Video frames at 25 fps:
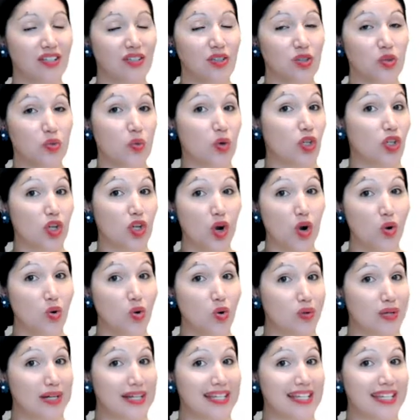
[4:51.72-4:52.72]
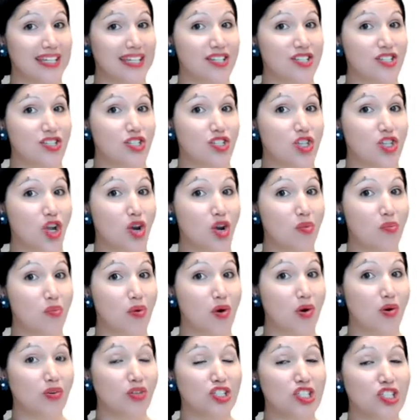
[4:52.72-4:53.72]
The word only,
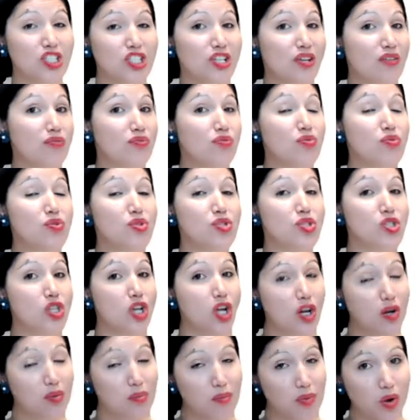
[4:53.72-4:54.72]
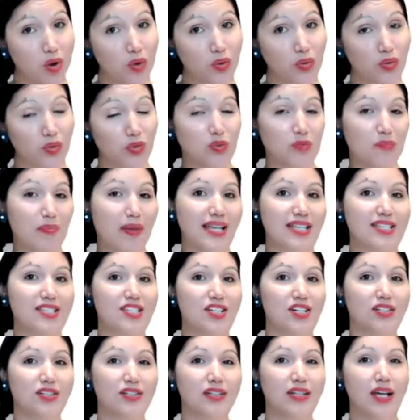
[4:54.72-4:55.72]
seulement. J'ai vu seulement une
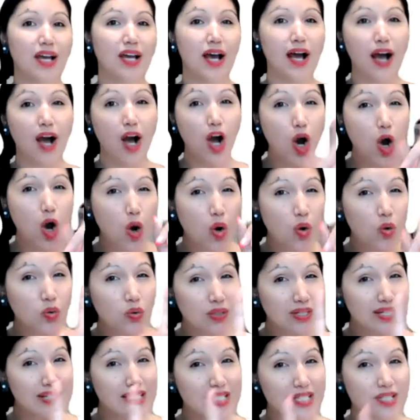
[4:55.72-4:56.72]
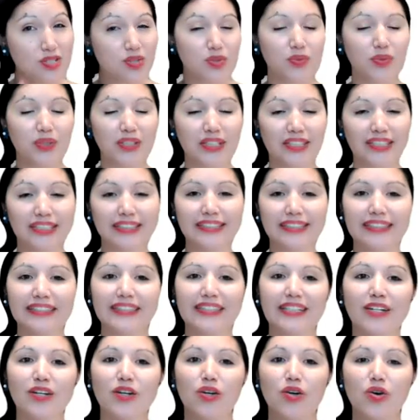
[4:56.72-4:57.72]
personne. Only saw one.
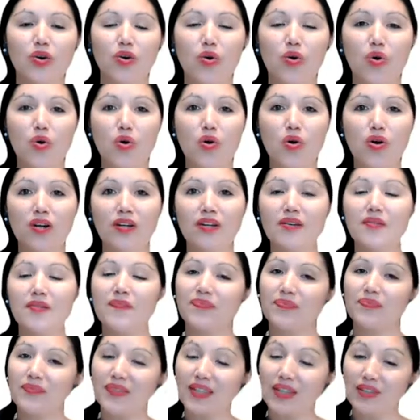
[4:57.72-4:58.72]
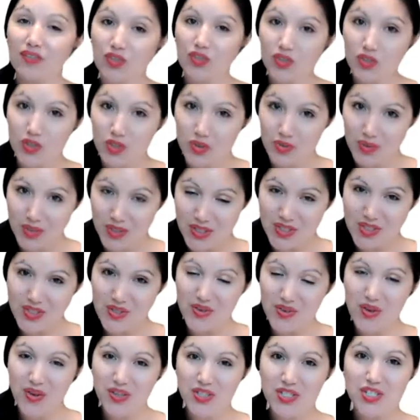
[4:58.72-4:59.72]
Or, If you do want
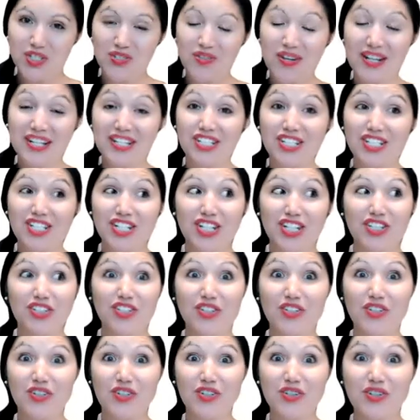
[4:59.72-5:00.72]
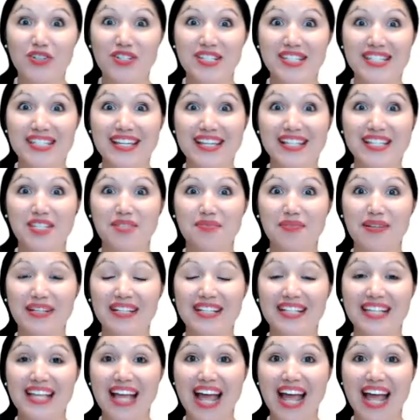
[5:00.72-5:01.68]
to stretch your skills with